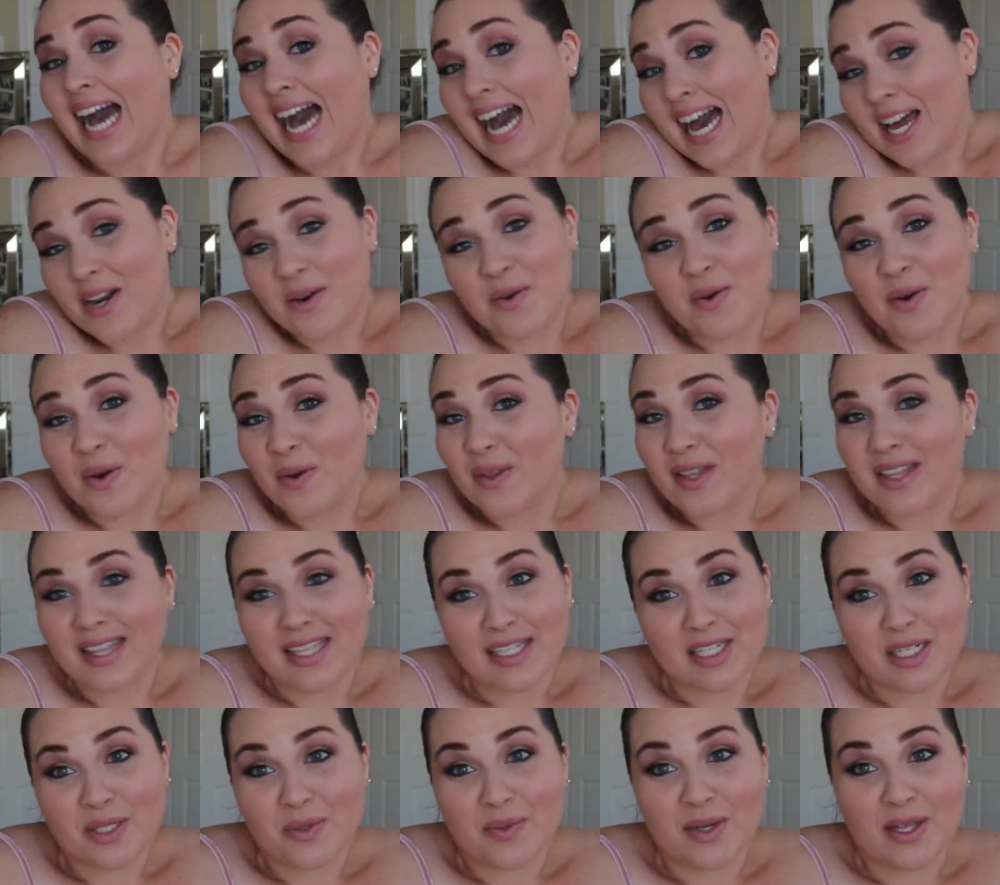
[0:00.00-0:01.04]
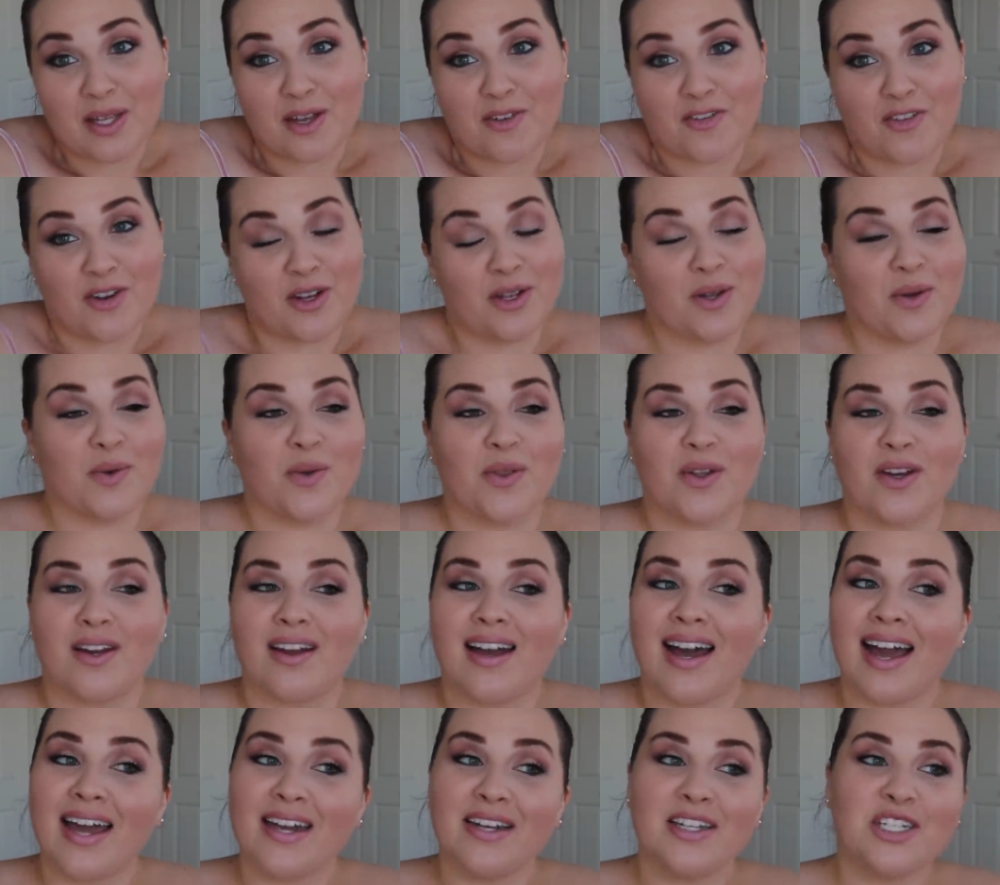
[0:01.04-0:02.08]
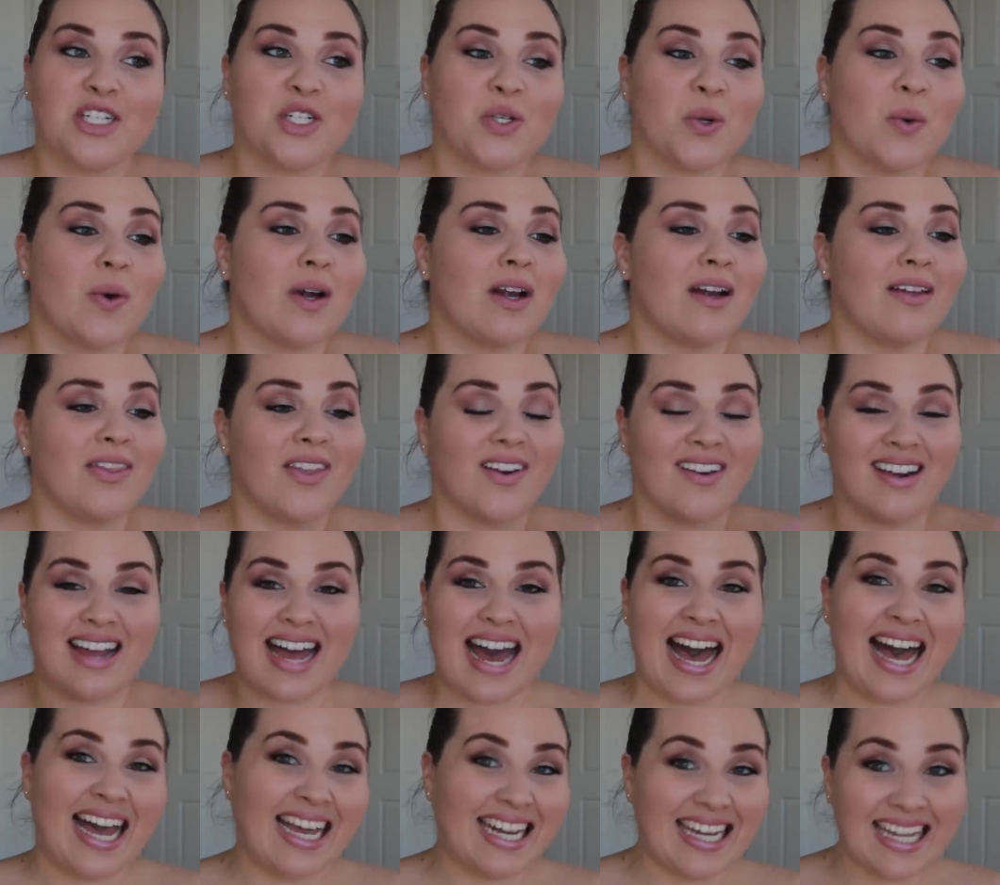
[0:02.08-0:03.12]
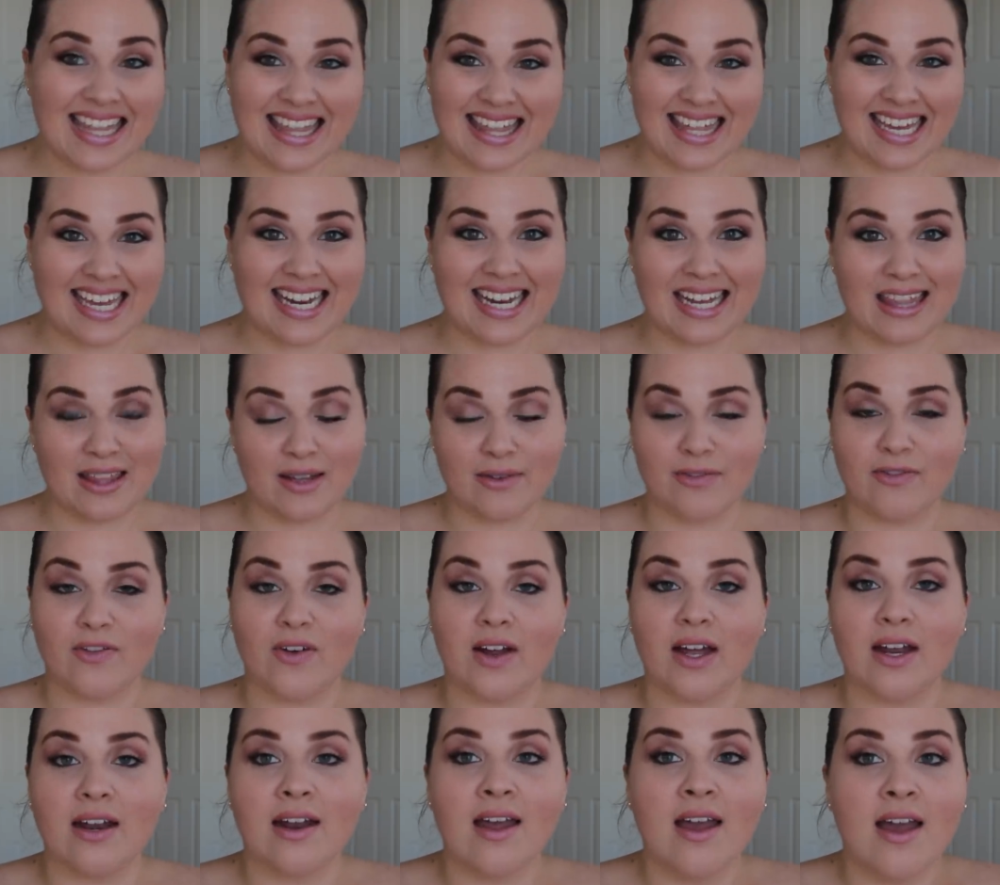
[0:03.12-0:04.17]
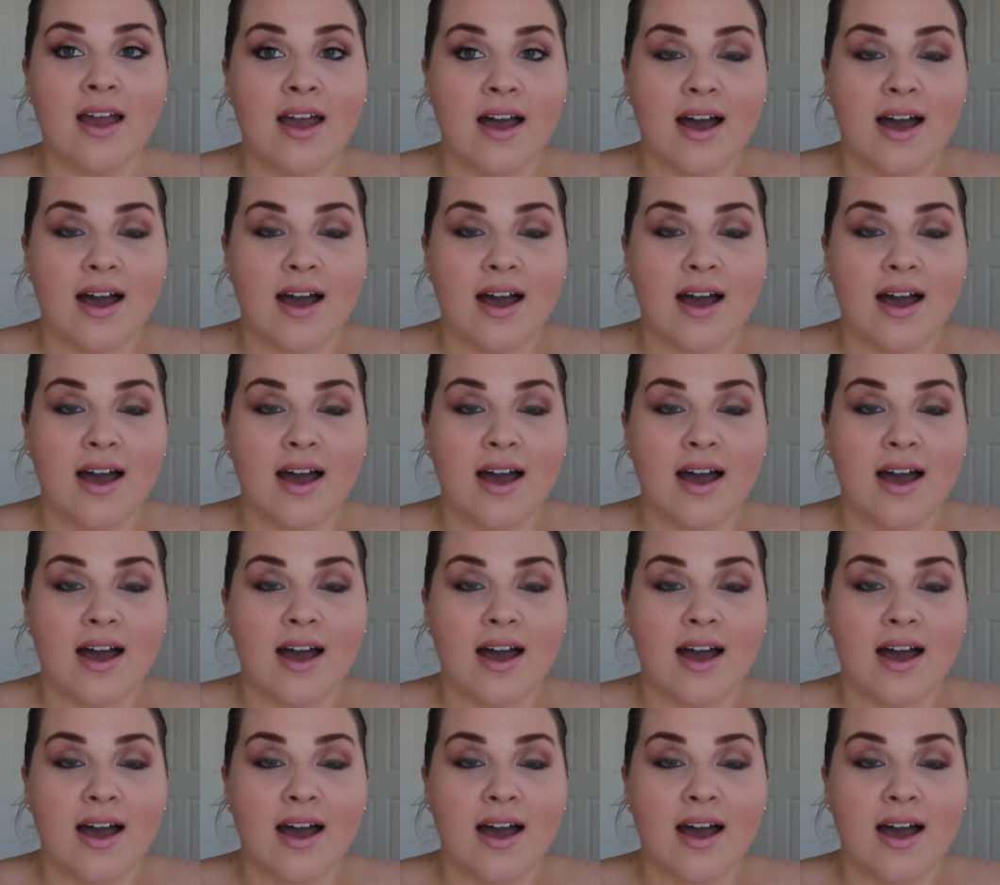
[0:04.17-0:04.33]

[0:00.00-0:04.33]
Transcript: I don't know that this is really for you. They're kind of short. They're kind of thin in the front.